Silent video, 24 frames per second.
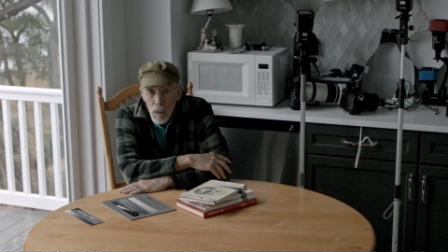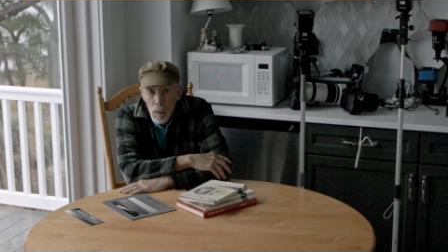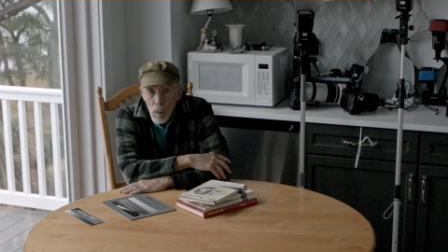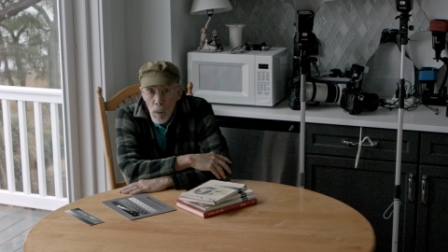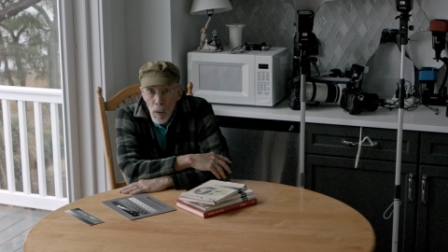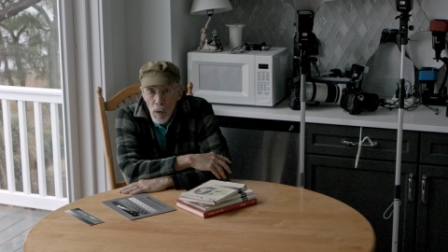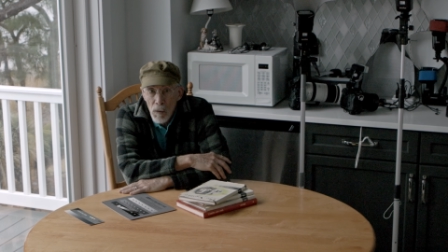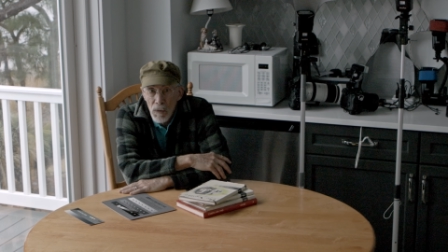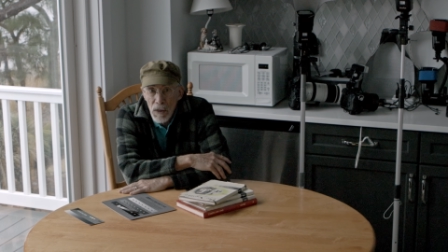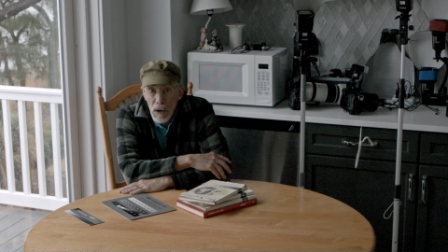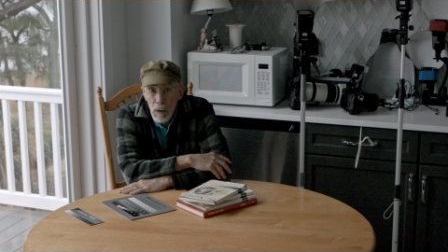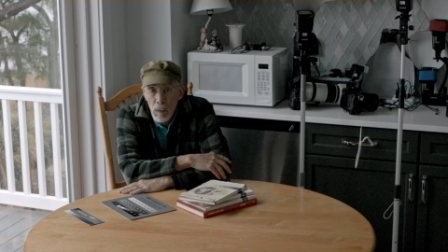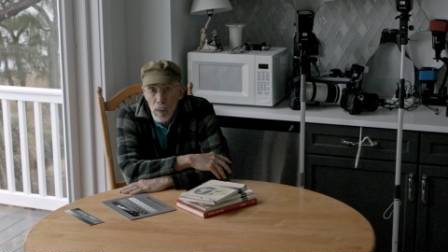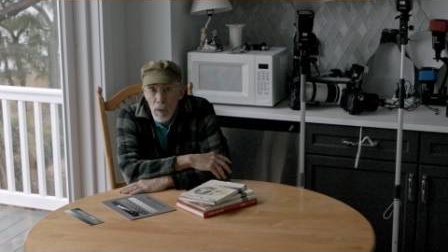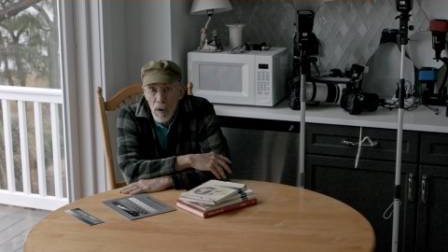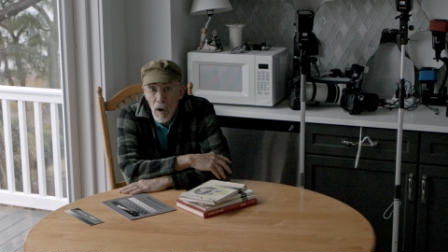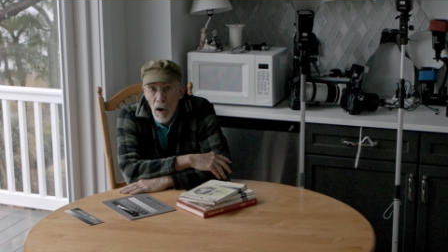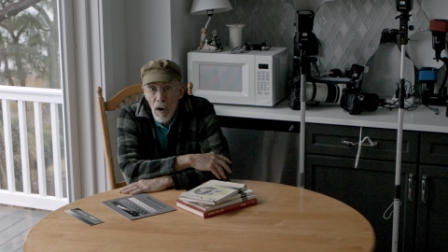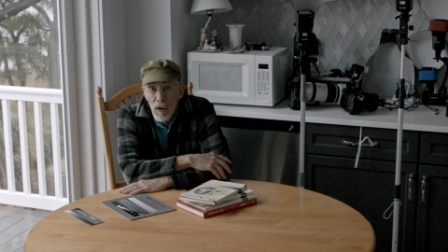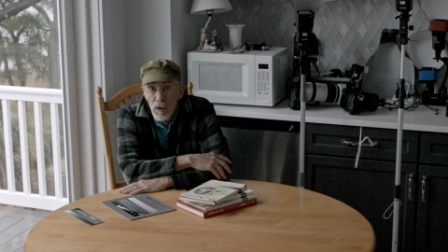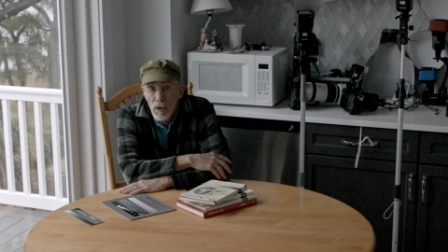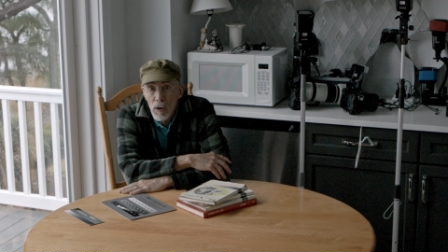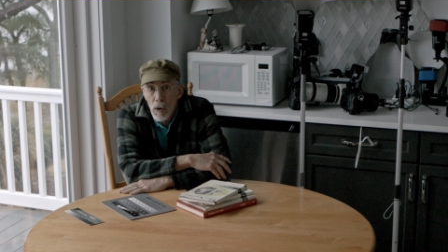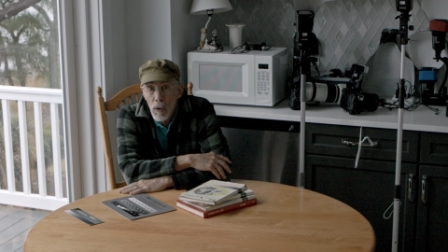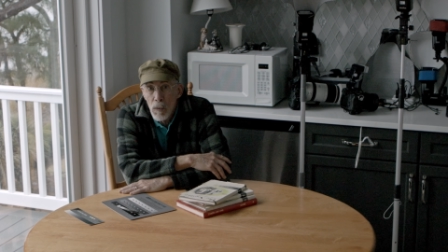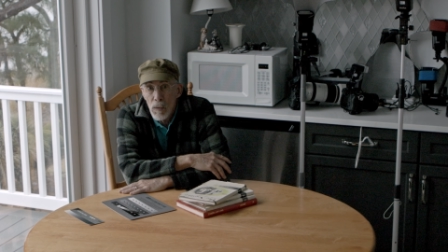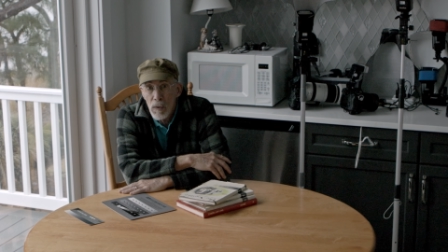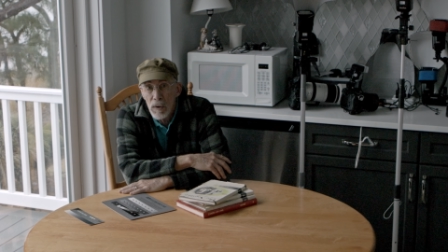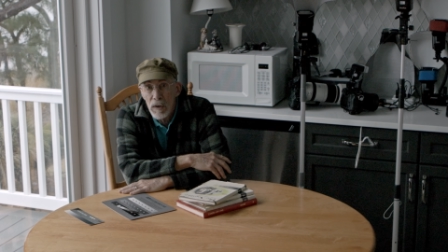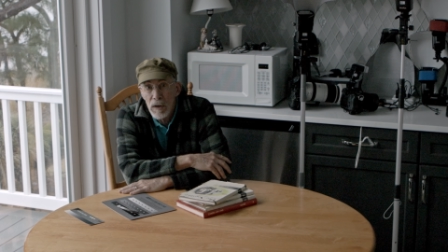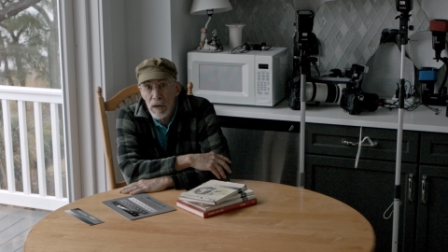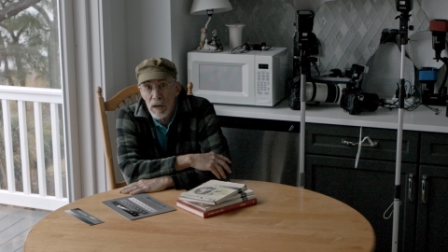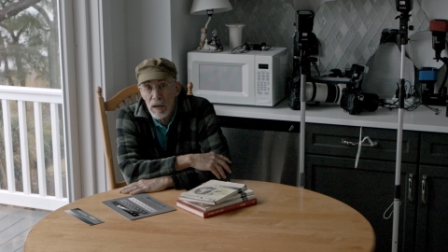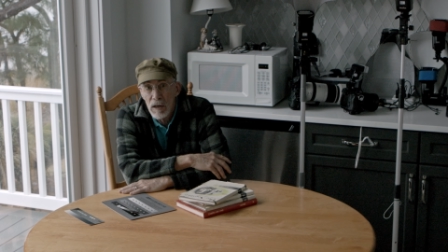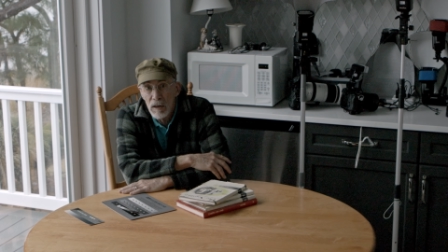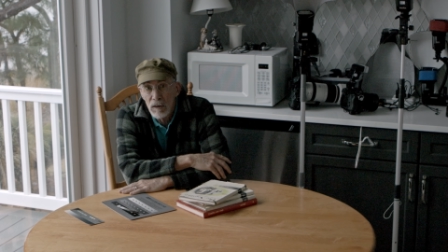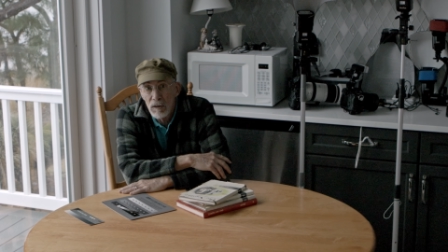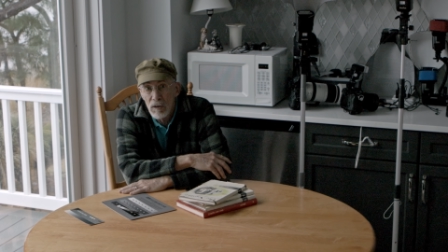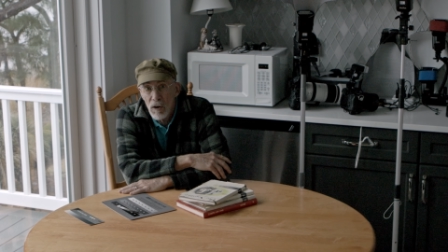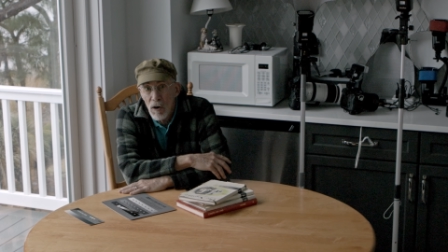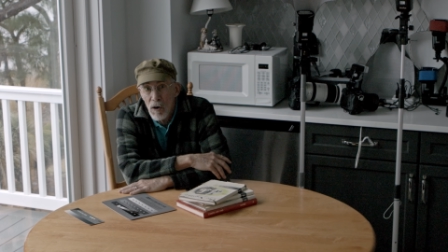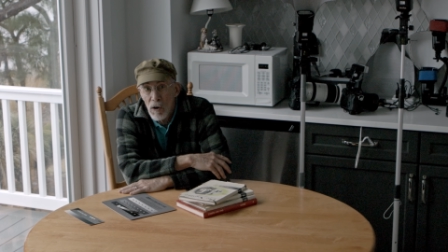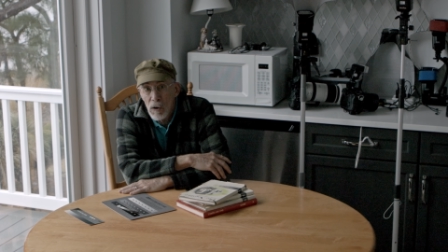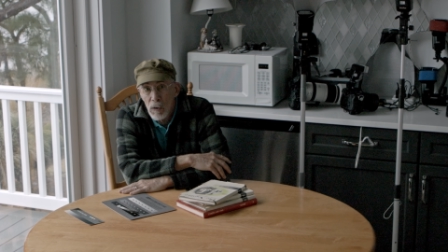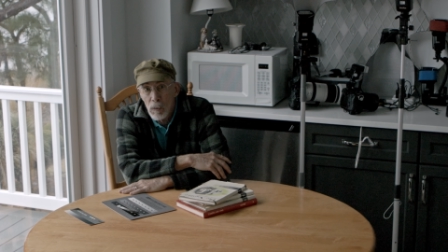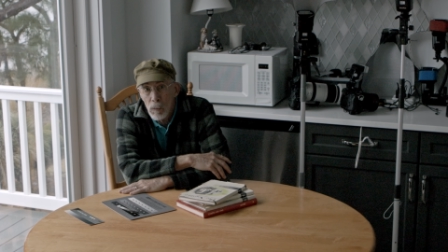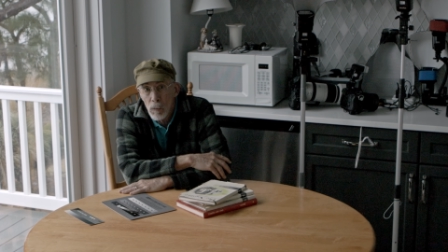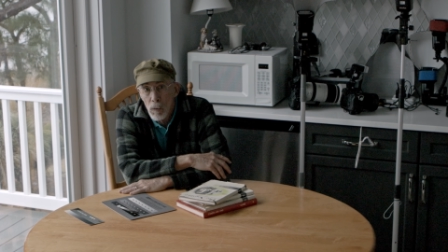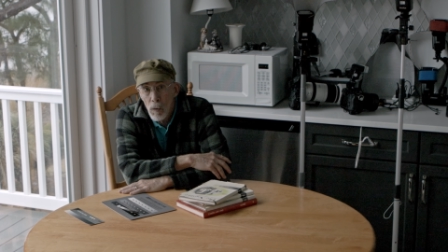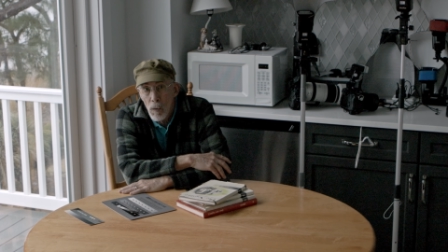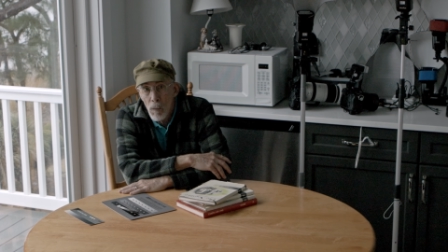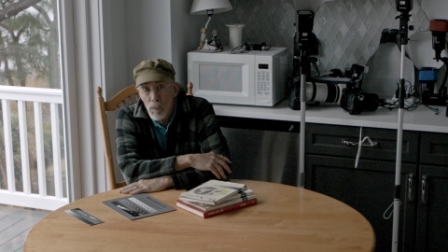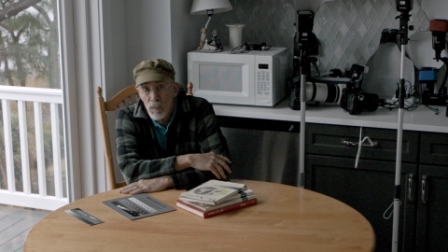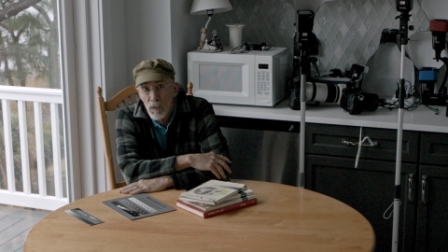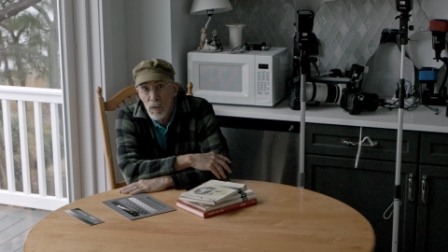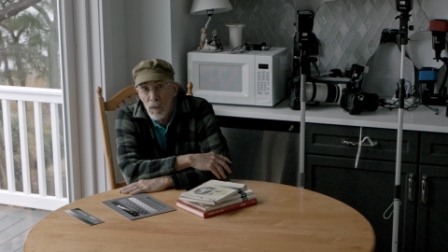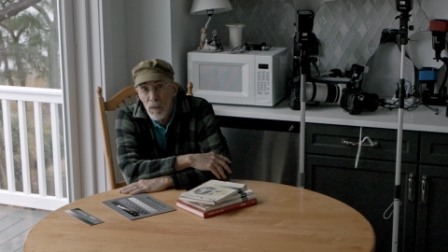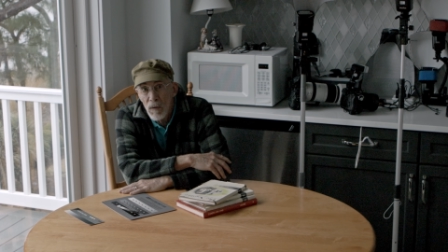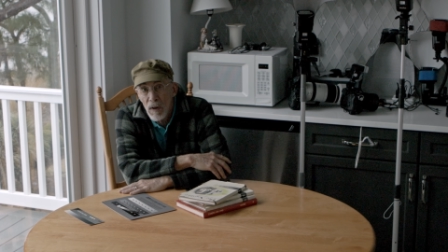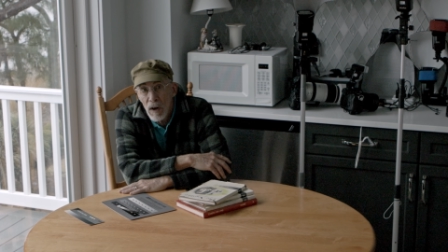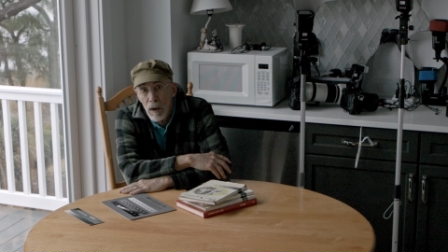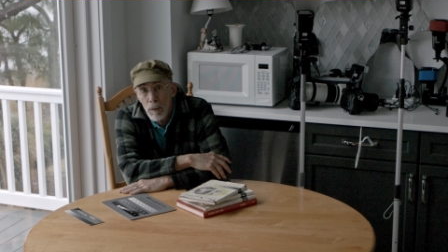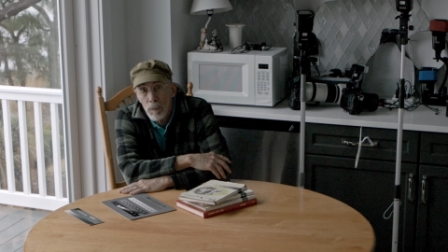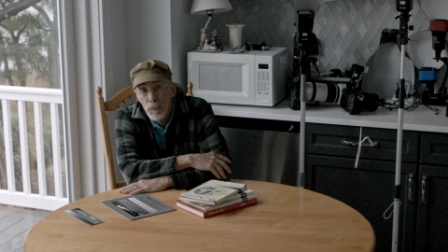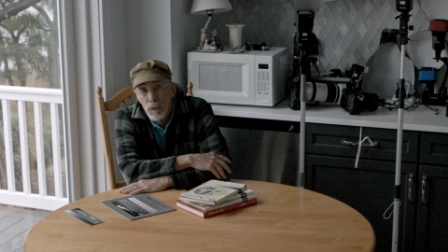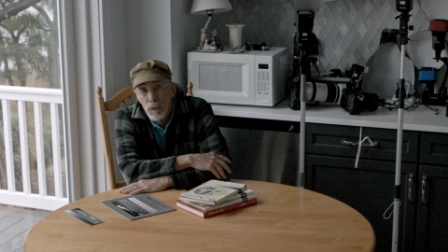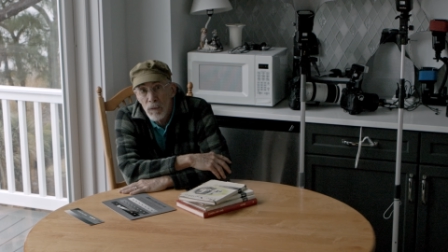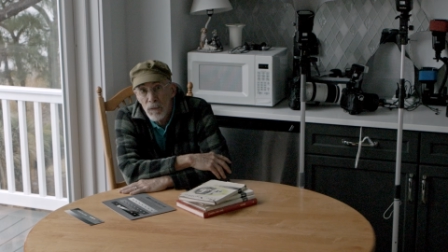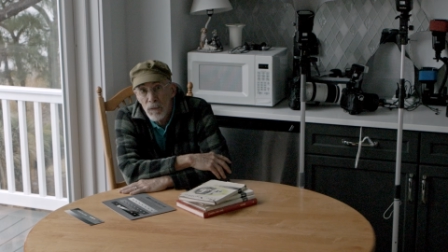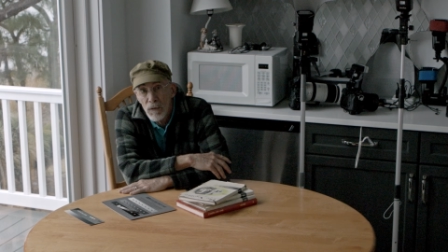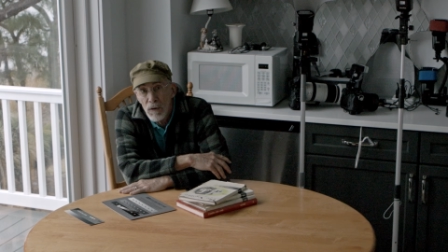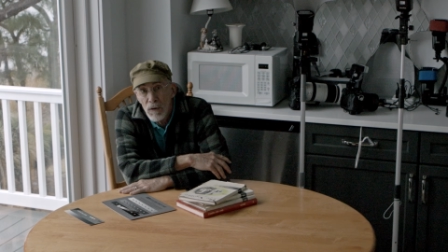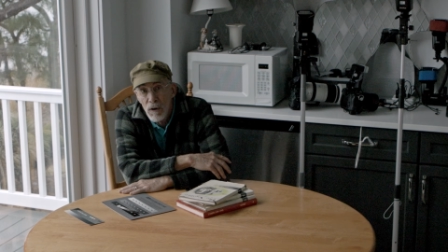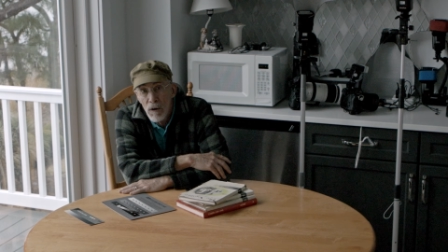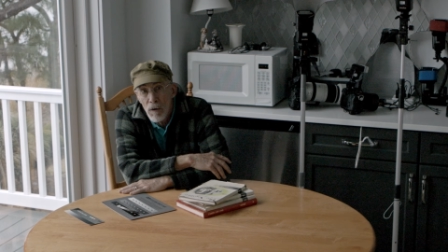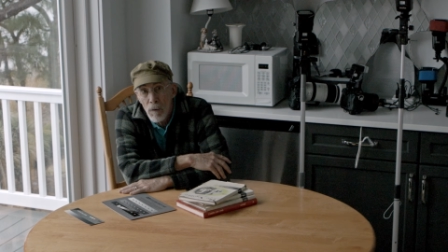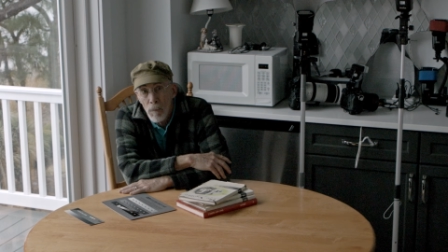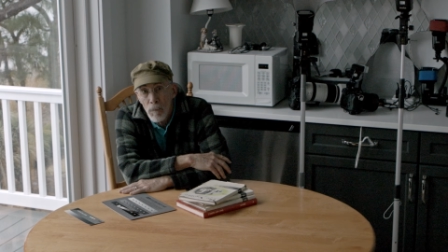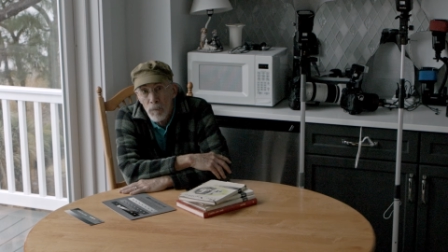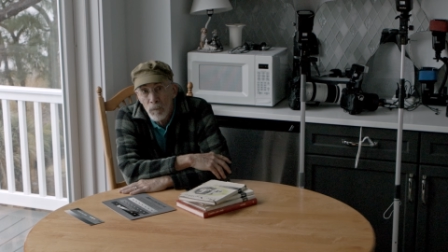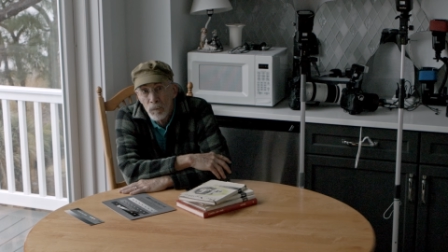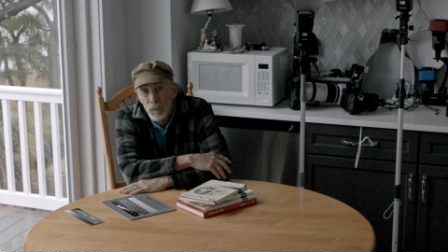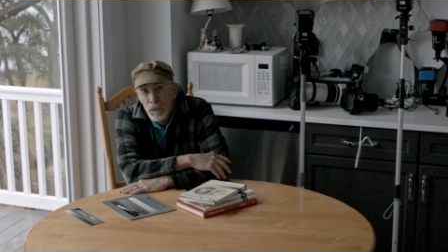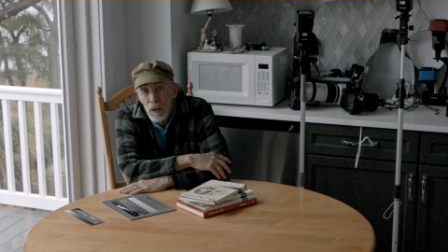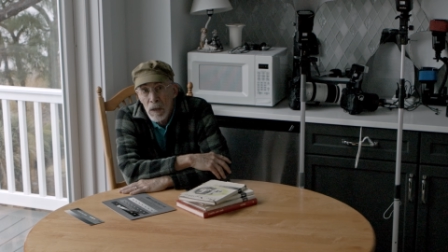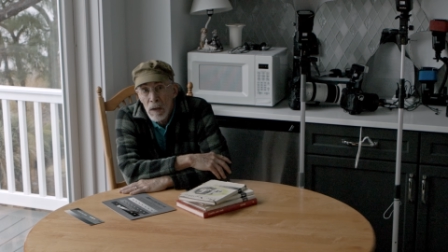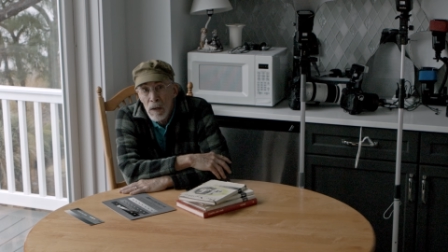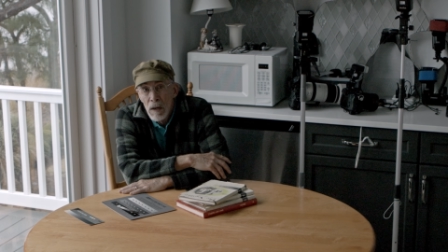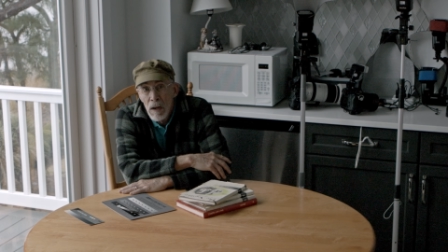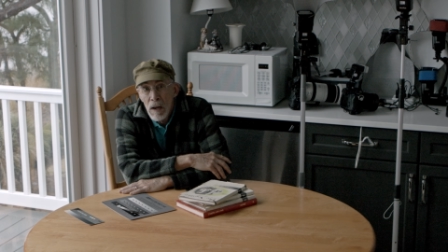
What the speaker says: where they would unload it in a darkroom, develop the film,